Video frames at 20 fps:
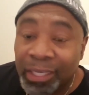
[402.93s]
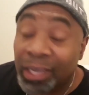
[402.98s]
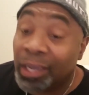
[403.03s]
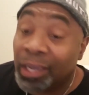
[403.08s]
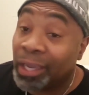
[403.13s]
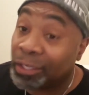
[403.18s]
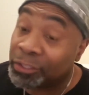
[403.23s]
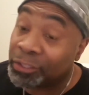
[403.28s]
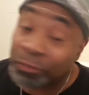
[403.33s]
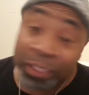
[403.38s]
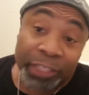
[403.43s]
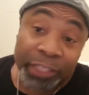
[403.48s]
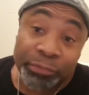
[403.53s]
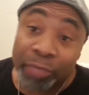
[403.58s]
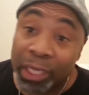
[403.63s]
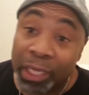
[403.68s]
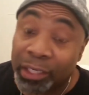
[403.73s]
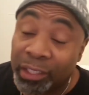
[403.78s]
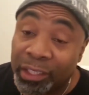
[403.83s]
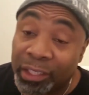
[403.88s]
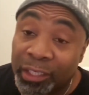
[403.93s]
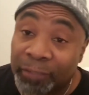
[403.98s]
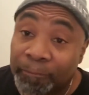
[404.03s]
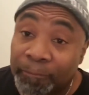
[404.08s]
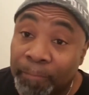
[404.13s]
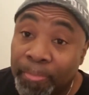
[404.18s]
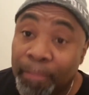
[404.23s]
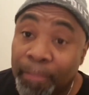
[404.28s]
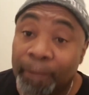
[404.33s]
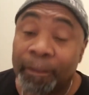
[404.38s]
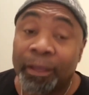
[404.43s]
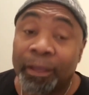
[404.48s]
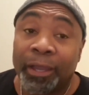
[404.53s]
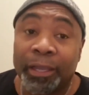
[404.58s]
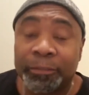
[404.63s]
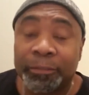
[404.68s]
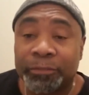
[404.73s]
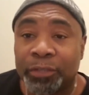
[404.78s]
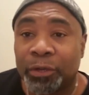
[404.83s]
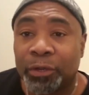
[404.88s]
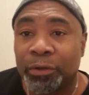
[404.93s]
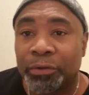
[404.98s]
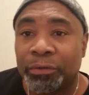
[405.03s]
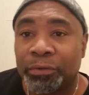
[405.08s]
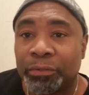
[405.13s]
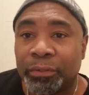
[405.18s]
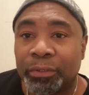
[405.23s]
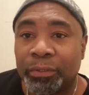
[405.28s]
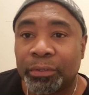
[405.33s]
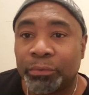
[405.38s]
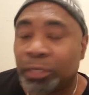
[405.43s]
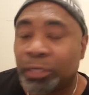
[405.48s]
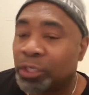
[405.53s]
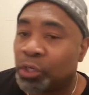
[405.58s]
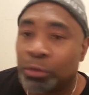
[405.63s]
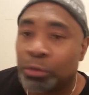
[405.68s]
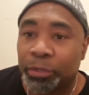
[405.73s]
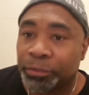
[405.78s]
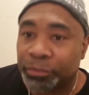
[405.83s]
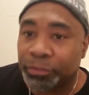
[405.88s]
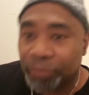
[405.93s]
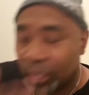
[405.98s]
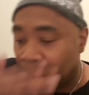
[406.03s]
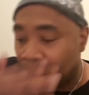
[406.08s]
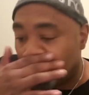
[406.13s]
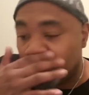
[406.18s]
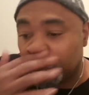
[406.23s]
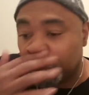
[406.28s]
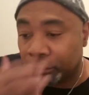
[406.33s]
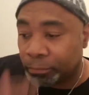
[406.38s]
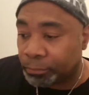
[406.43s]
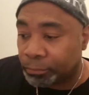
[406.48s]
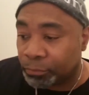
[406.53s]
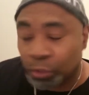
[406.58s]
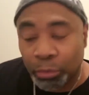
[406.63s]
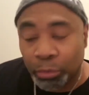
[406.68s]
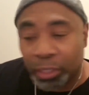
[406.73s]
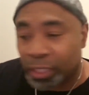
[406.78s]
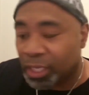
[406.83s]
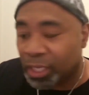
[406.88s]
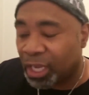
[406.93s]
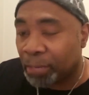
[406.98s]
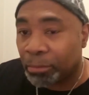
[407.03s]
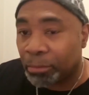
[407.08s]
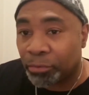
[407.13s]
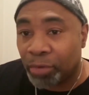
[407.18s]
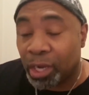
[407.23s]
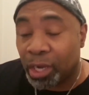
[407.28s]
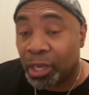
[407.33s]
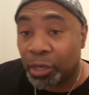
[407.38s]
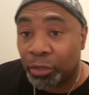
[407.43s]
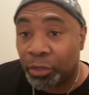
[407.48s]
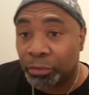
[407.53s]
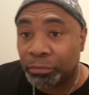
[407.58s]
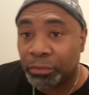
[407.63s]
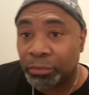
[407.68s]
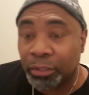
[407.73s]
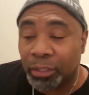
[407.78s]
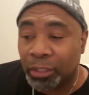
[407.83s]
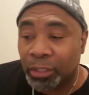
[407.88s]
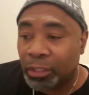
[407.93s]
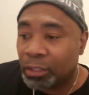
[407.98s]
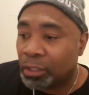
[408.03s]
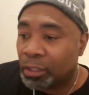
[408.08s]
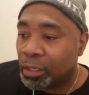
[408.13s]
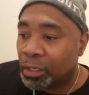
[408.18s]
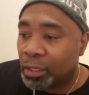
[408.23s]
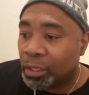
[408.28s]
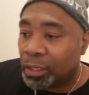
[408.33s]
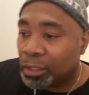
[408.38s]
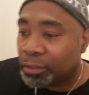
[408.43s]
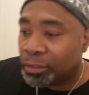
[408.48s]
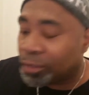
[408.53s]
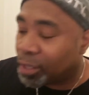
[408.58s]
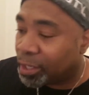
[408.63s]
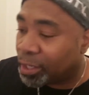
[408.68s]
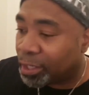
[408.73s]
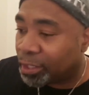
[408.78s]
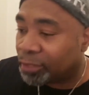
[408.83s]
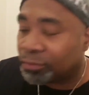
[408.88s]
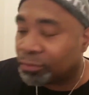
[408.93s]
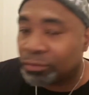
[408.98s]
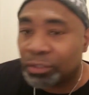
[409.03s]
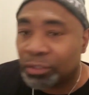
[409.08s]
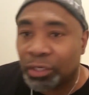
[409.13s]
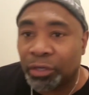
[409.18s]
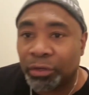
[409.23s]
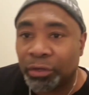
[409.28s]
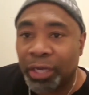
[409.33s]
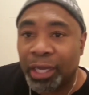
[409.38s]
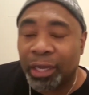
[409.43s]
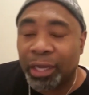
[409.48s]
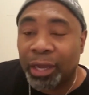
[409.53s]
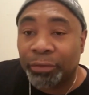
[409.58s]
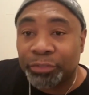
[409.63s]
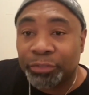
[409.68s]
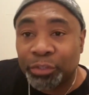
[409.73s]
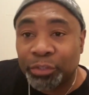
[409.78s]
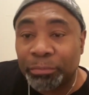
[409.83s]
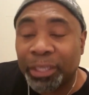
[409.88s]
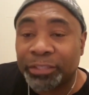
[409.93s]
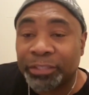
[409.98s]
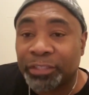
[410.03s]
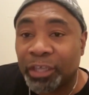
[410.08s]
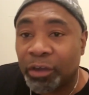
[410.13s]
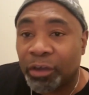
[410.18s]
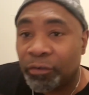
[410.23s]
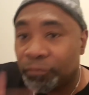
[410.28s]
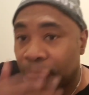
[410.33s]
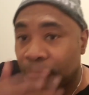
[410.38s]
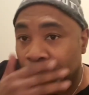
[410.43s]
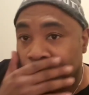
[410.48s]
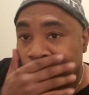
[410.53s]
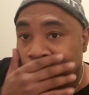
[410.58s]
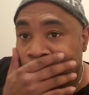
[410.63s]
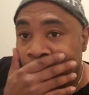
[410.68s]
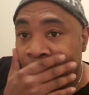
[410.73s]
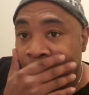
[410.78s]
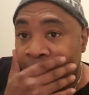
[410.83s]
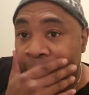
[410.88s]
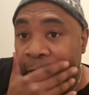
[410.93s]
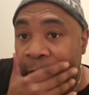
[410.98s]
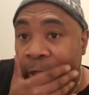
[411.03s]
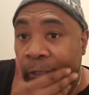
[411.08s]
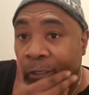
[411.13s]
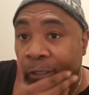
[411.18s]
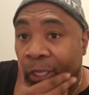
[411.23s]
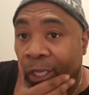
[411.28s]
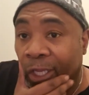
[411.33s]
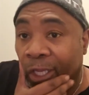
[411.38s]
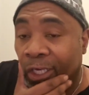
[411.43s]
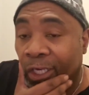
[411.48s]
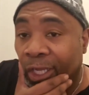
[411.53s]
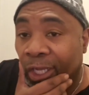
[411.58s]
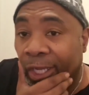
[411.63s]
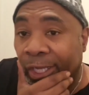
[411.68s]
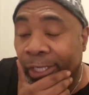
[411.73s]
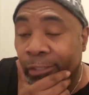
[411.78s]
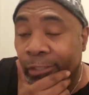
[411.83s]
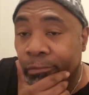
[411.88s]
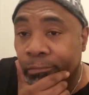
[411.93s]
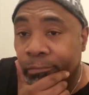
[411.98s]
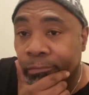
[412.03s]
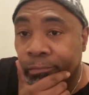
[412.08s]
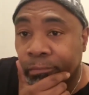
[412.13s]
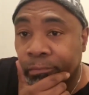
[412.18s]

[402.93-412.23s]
And so that's what I did. And so when no one's around, no one came around, you know, I, you know, I, I was to myself and um,